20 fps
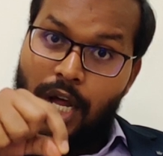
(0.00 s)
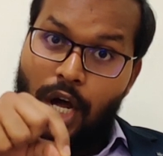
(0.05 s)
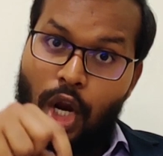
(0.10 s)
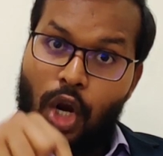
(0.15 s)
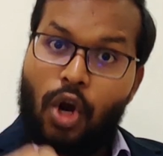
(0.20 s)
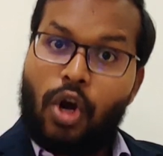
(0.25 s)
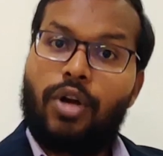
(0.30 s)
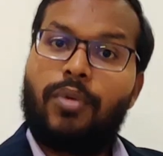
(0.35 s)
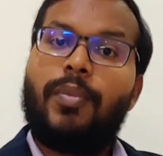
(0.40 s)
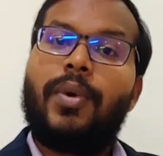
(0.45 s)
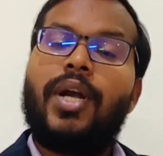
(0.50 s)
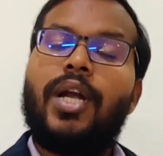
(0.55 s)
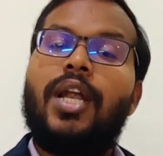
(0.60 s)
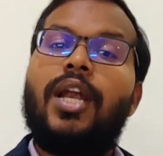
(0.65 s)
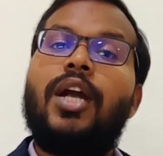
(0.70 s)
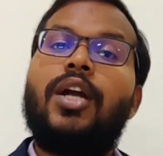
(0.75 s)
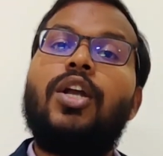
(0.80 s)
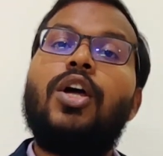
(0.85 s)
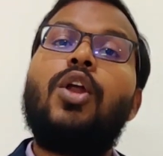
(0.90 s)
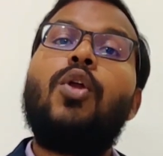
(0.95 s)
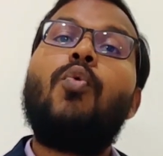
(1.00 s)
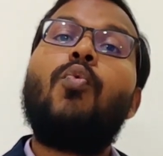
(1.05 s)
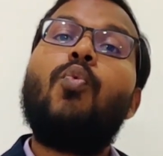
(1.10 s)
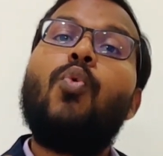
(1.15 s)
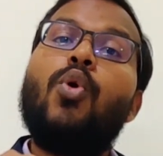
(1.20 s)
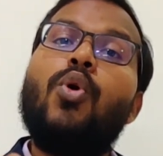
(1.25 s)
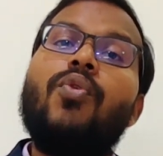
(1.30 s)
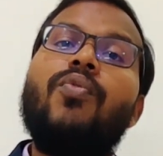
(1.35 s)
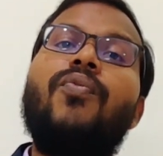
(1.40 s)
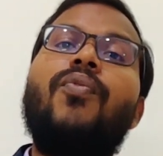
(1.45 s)
allotment letter
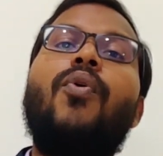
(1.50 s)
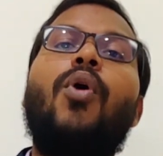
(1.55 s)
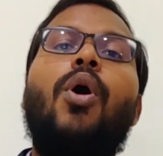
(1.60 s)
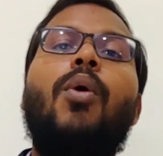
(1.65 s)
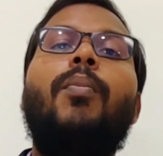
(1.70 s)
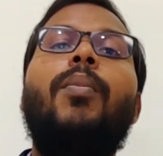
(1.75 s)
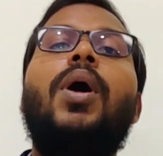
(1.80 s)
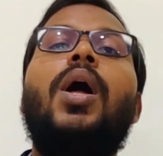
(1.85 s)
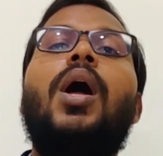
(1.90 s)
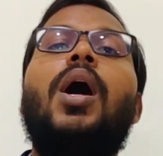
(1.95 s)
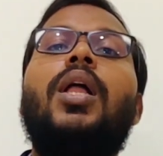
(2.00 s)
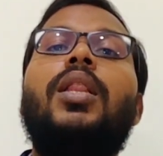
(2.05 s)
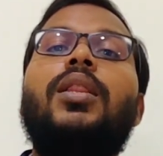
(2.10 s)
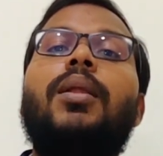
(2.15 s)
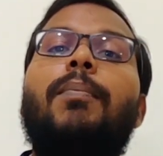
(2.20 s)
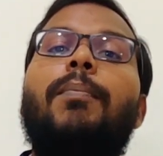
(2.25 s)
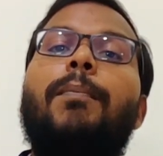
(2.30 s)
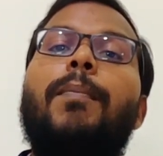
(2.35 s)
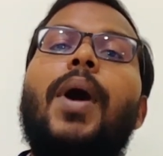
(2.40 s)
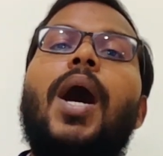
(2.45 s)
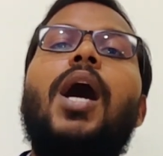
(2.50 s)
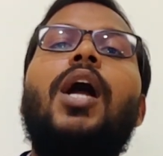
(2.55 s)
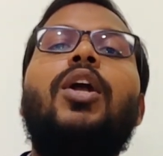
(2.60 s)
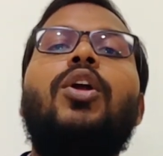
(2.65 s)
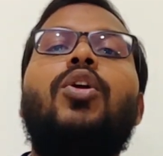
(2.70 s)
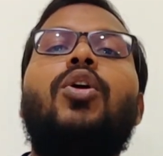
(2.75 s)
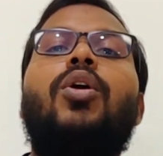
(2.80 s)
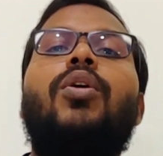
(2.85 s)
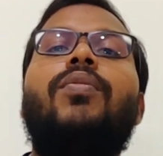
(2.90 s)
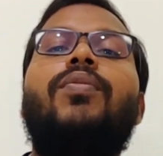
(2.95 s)
would form the part
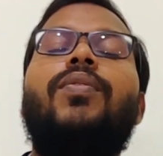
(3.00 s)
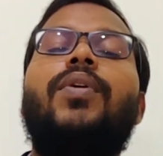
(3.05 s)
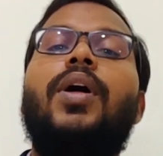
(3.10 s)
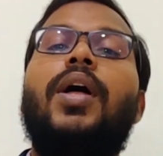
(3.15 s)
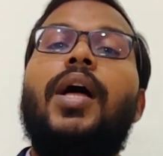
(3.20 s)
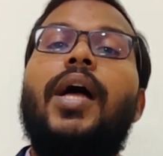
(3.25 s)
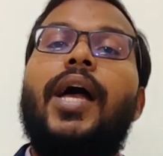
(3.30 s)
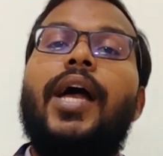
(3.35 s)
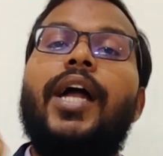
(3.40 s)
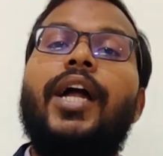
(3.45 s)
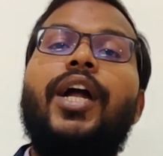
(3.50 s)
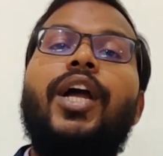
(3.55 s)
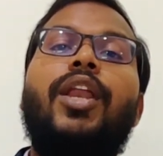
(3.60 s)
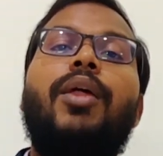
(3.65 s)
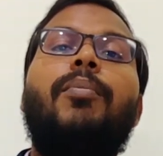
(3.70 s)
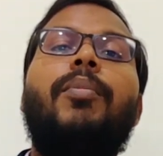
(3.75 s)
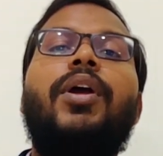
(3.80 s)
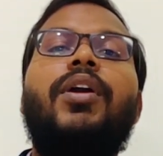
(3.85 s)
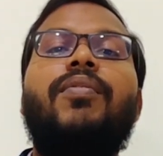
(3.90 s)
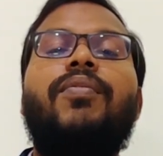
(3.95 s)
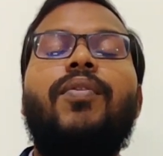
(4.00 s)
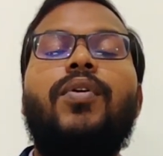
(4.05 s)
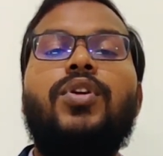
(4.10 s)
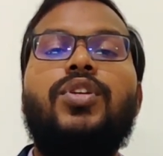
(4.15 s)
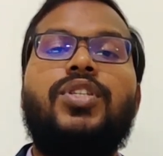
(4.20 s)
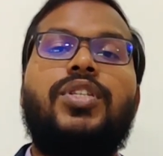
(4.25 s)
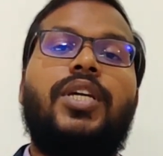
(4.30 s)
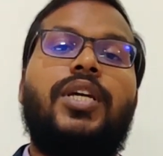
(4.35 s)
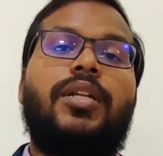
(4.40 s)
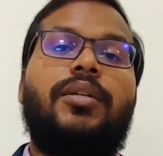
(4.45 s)
of agreement for
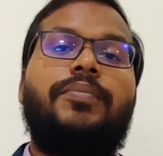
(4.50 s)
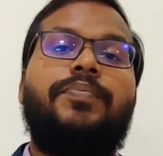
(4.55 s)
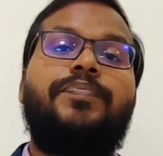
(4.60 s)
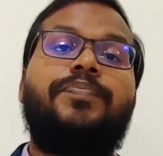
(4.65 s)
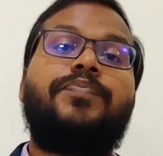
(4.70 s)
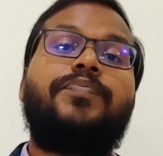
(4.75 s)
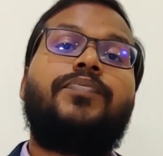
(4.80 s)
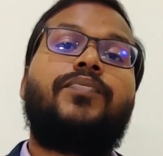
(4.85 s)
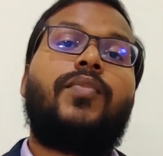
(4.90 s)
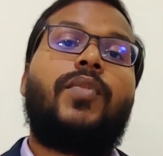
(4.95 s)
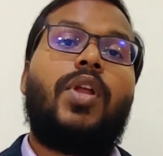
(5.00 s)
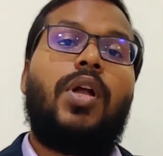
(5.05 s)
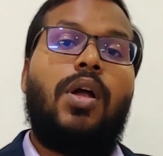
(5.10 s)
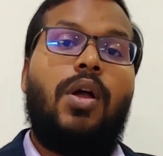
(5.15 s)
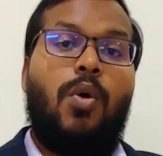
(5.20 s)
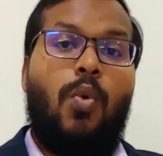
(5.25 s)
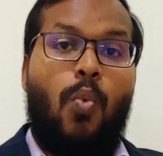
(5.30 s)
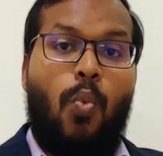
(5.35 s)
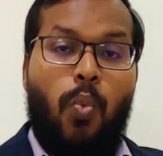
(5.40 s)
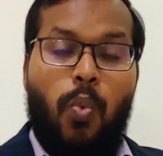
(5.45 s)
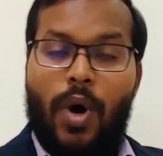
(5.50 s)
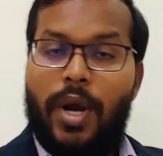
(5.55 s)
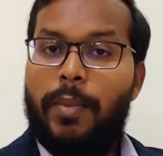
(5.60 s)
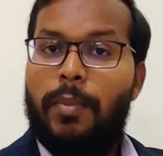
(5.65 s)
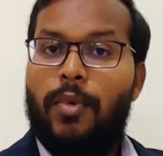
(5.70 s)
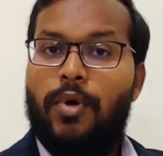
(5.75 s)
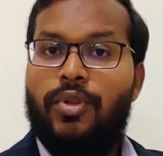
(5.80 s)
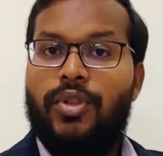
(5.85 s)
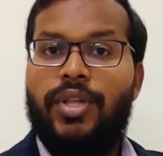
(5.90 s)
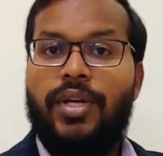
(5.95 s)
sale. One
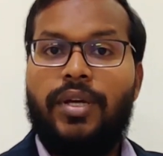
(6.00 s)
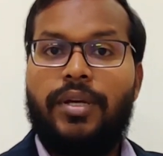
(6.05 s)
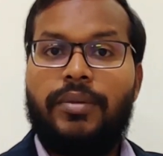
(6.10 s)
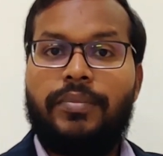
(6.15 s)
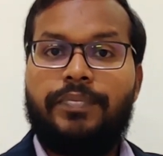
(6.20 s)
more thing,